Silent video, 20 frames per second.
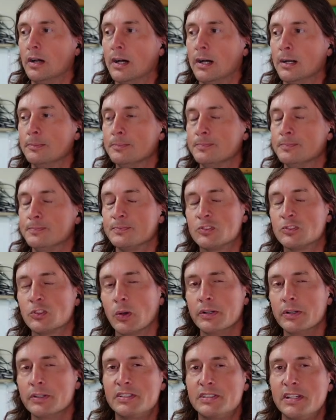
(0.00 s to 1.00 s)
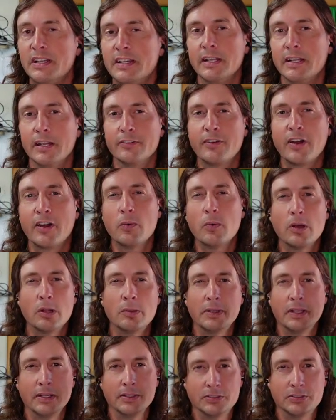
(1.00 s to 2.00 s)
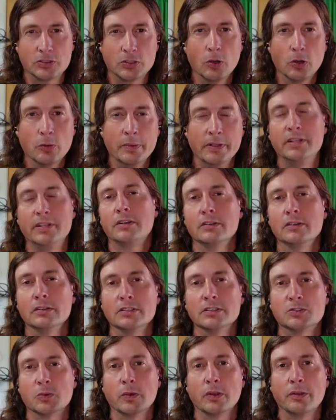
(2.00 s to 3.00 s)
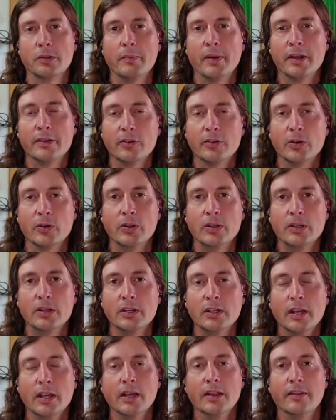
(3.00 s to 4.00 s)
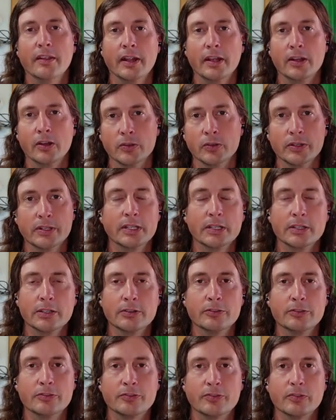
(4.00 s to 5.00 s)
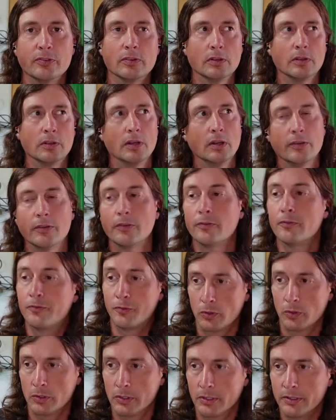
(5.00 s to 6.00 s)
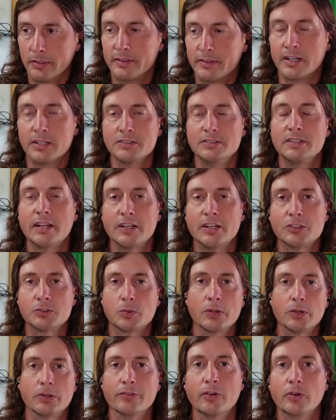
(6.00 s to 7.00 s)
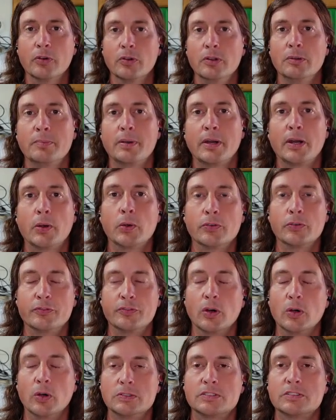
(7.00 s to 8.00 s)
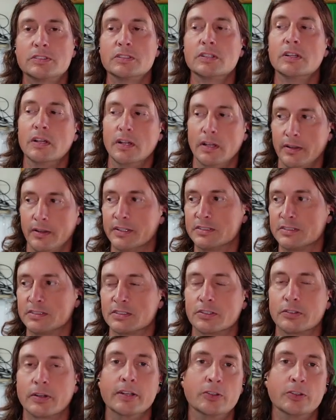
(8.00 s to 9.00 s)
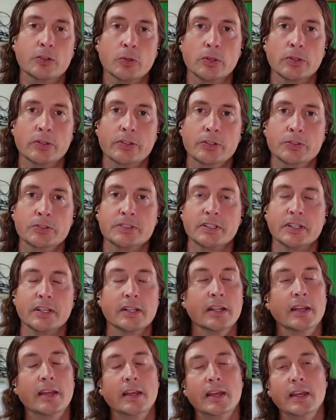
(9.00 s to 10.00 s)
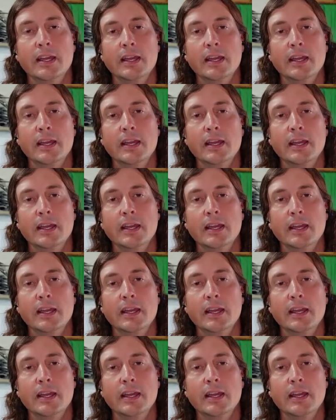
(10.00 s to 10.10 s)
So understand that if I want to be so meticulous with my voting that I only give $400,000 worth of voting power votes, this is a great tool to use it.